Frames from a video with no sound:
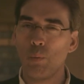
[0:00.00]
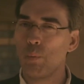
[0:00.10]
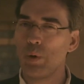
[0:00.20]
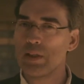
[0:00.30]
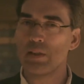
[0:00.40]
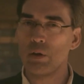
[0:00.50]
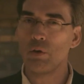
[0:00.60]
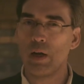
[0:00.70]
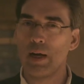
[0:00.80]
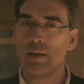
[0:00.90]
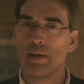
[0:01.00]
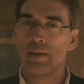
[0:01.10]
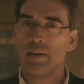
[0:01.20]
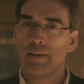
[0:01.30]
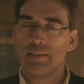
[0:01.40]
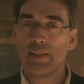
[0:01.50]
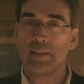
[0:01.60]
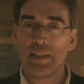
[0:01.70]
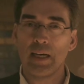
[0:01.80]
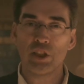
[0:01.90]
What does it look like? Did
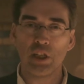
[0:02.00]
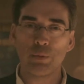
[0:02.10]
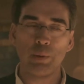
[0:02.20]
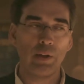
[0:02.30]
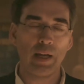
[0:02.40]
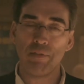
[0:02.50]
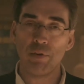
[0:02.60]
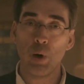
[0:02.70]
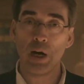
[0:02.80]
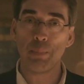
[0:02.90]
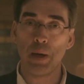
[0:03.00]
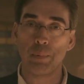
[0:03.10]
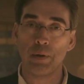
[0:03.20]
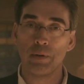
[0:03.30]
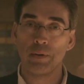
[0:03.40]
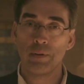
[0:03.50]
the exchange building have a white paper?